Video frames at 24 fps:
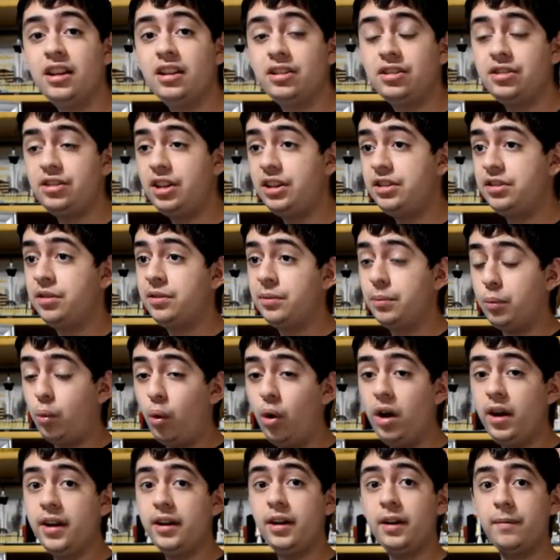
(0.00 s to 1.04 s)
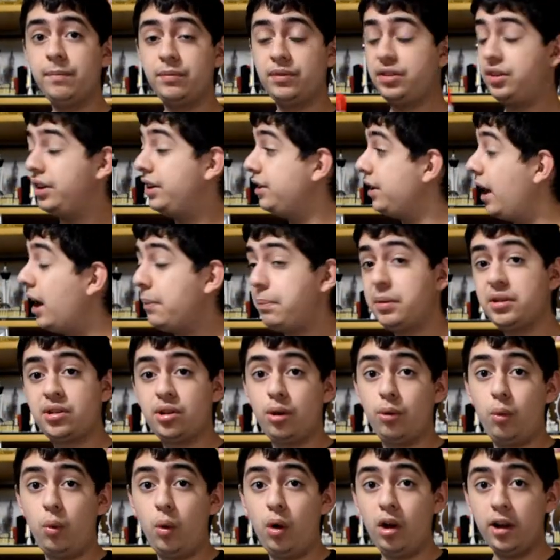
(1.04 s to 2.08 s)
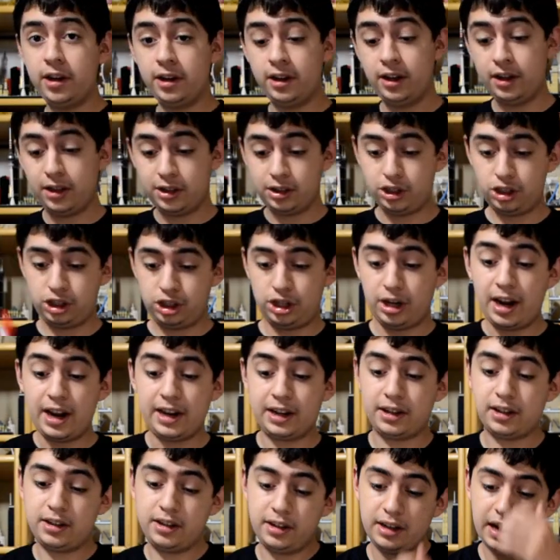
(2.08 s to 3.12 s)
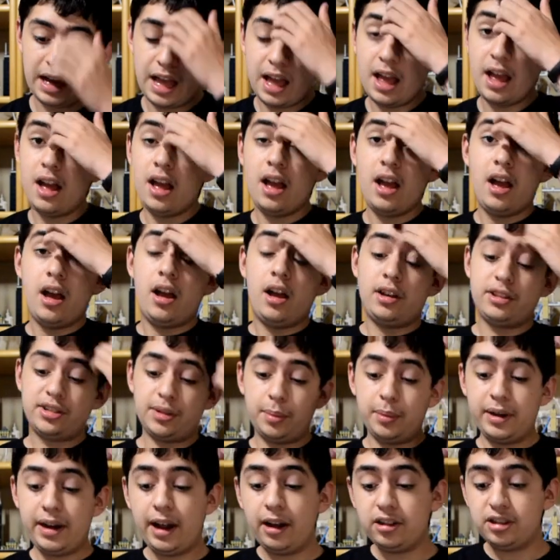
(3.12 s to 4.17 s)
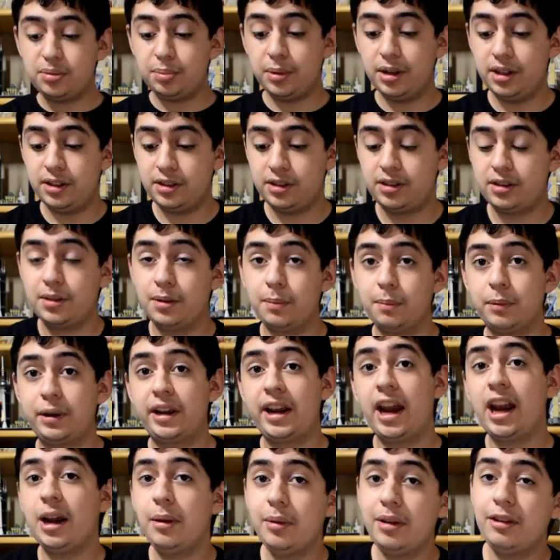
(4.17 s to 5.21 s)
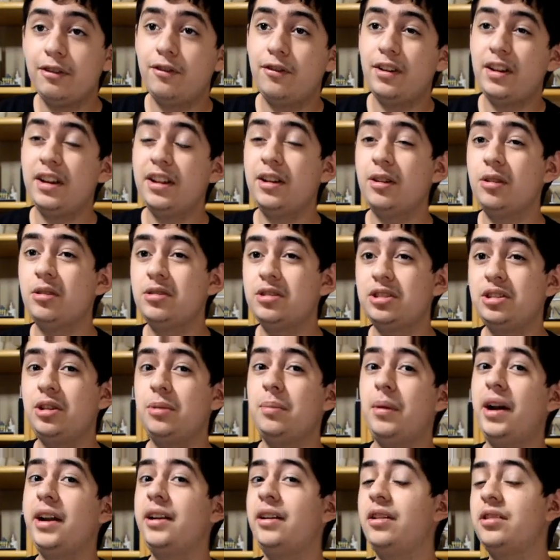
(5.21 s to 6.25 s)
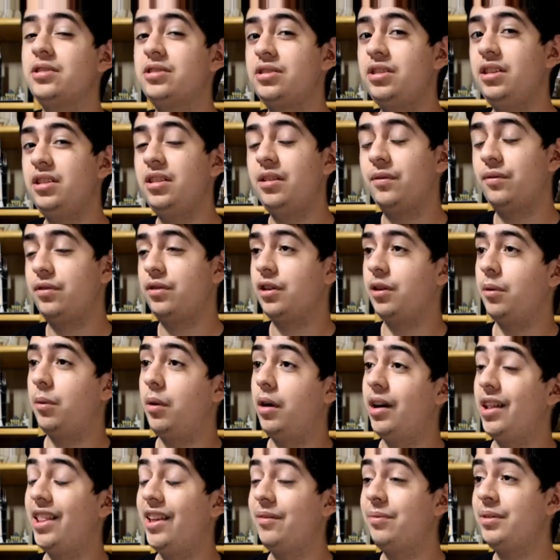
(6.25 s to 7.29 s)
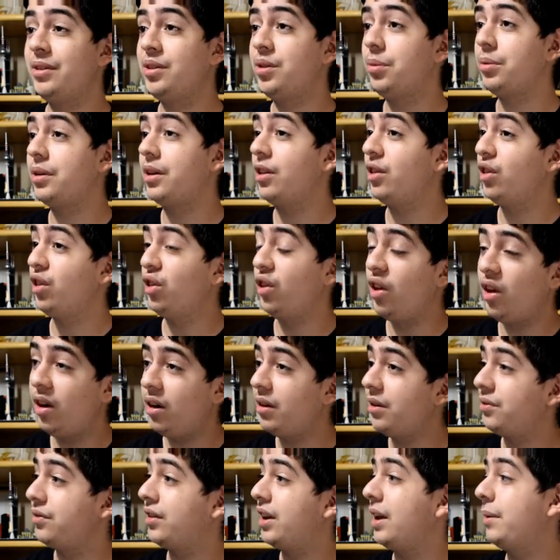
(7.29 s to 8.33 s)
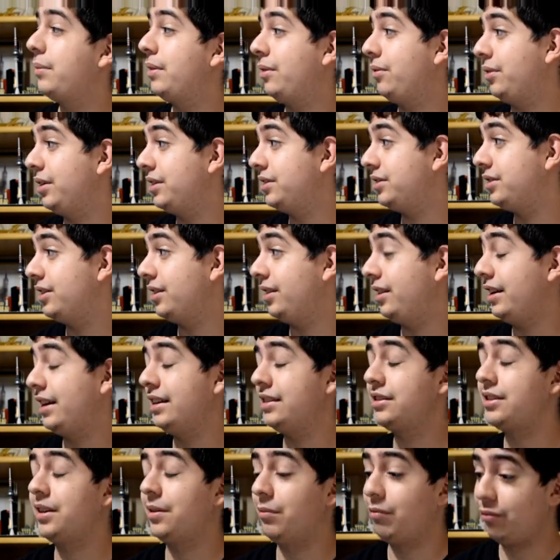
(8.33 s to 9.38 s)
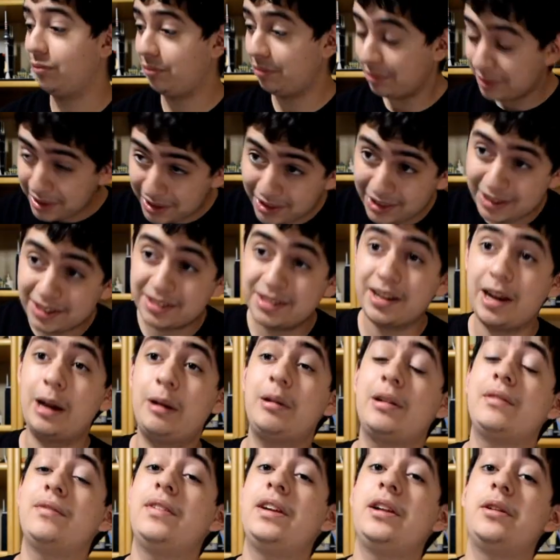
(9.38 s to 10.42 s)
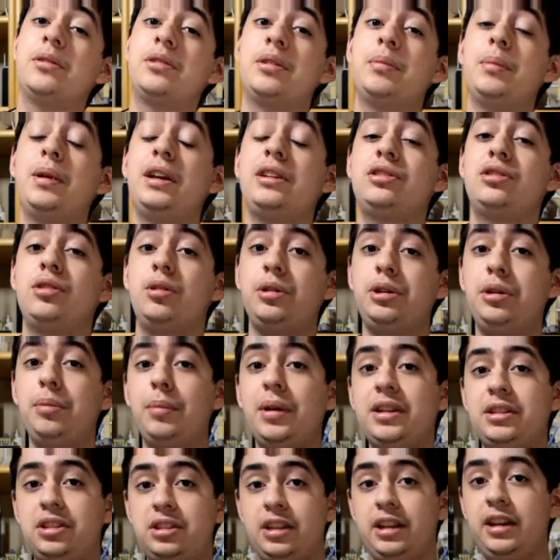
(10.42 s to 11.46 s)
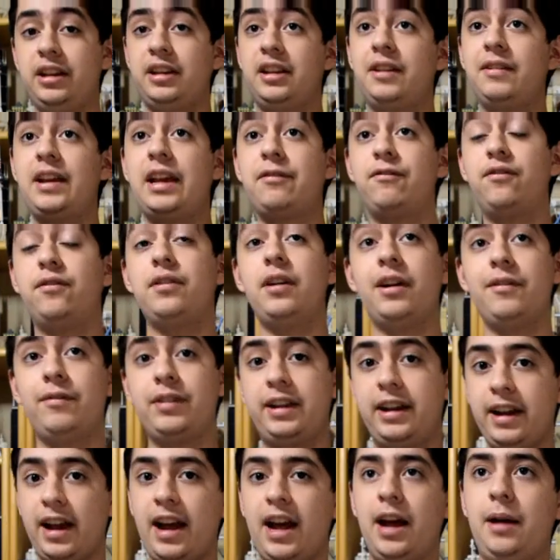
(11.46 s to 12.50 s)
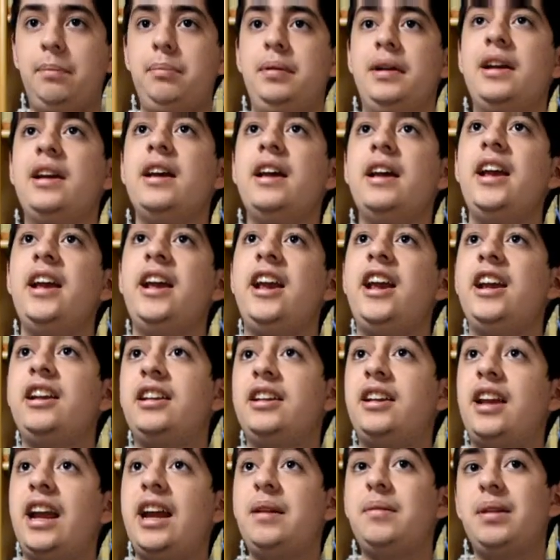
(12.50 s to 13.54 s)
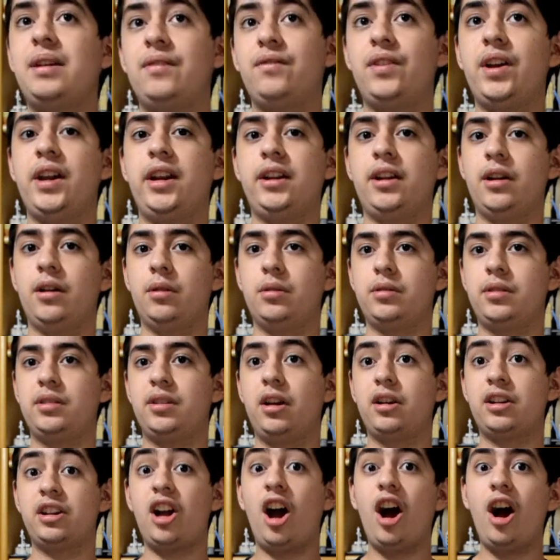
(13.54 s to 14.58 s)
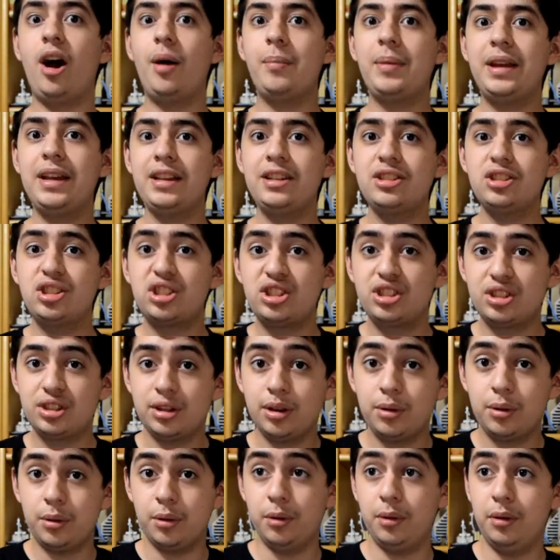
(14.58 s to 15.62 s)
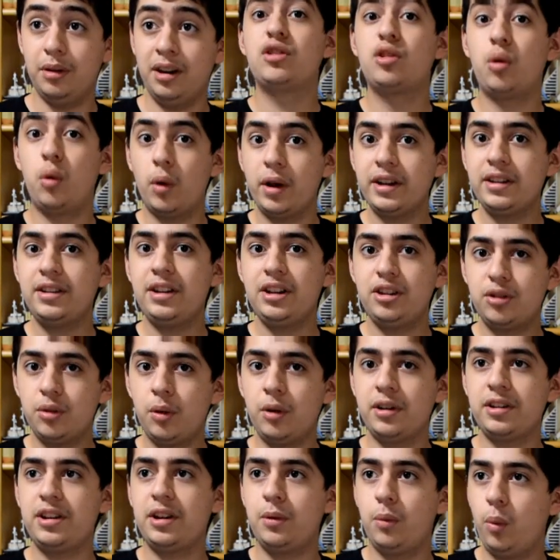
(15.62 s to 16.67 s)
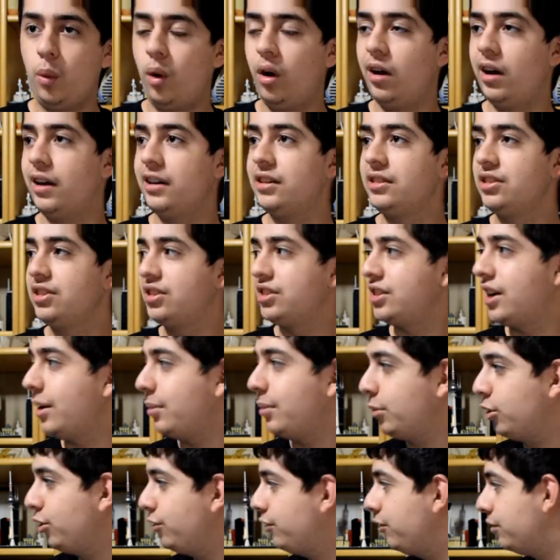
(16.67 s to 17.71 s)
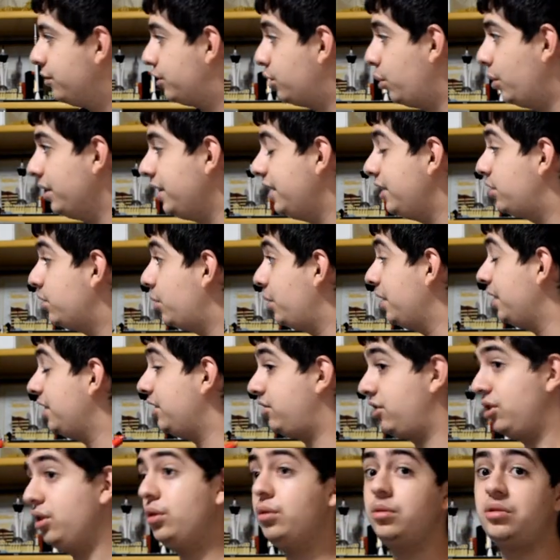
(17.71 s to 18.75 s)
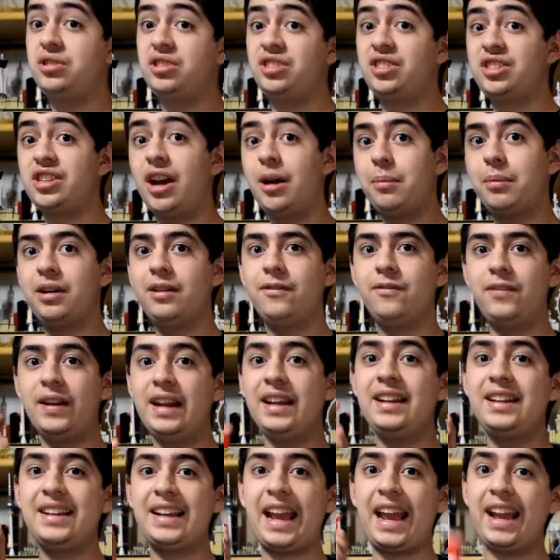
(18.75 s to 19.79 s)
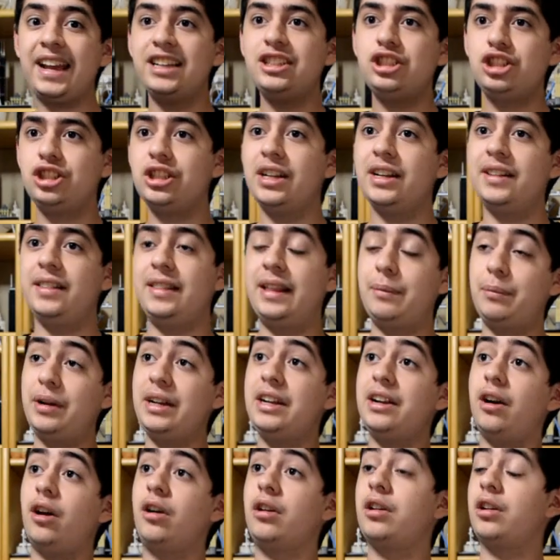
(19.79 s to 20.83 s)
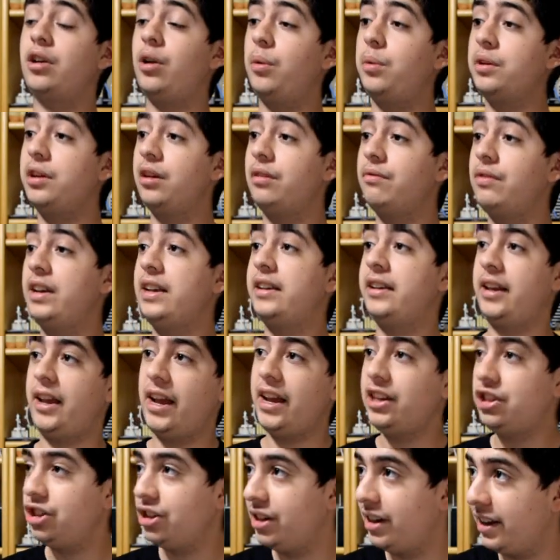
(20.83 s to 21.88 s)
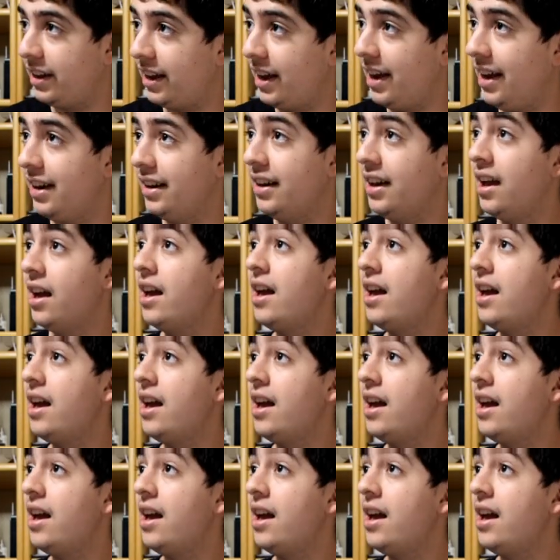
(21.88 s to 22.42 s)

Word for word: Season 1, see episode 1, check. Some announcements. Gaming videos, you might not see them for a while. I've been doing a lot of gaming recently. It's a really tiring video to make, so you might see a, a gap in gaming videos. Coming soon, 2021, summer 2022, summer vacation. That we are going on vacation again.